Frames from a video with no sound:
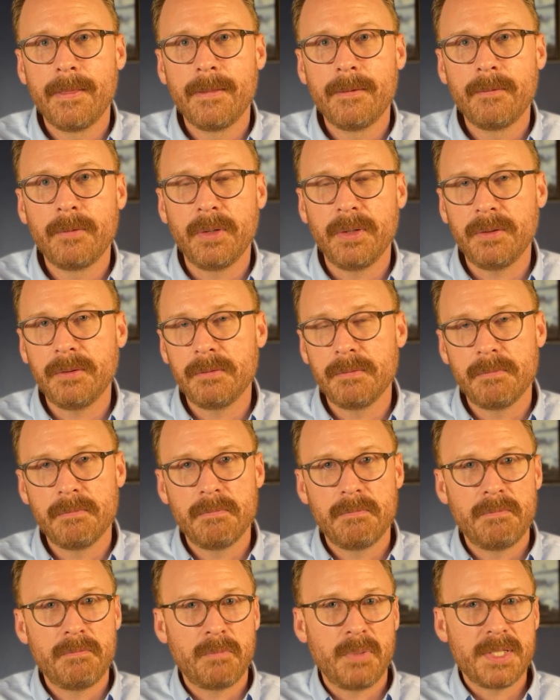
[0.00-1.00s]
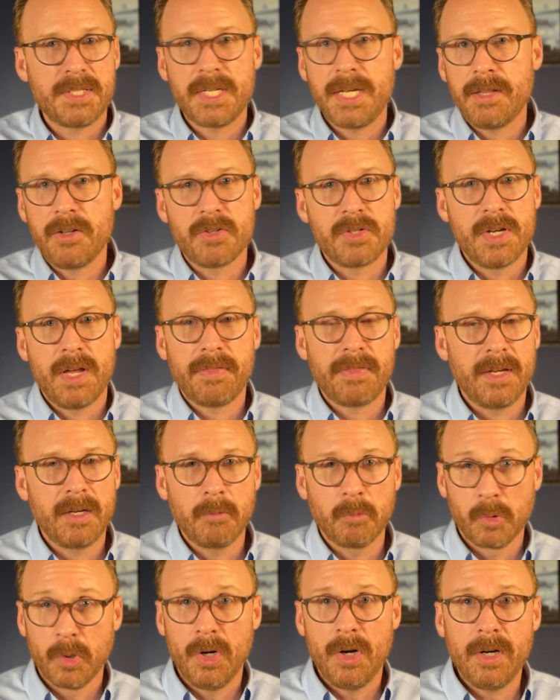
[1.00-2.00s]
Well, once again, there's
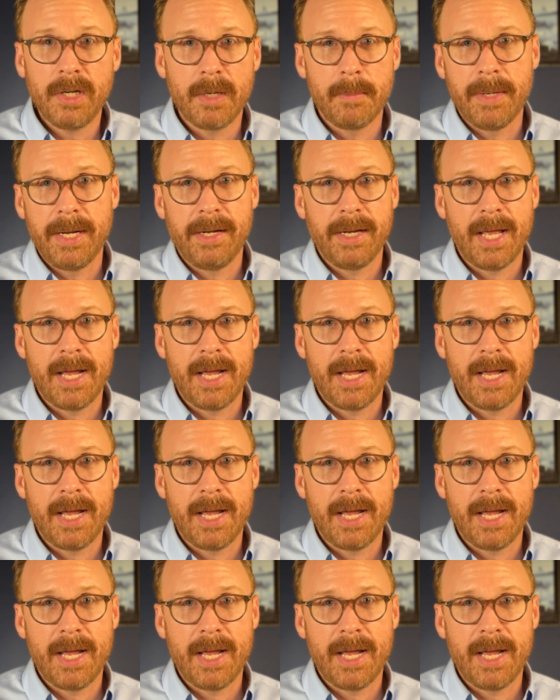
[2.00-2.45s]
nothing wrong about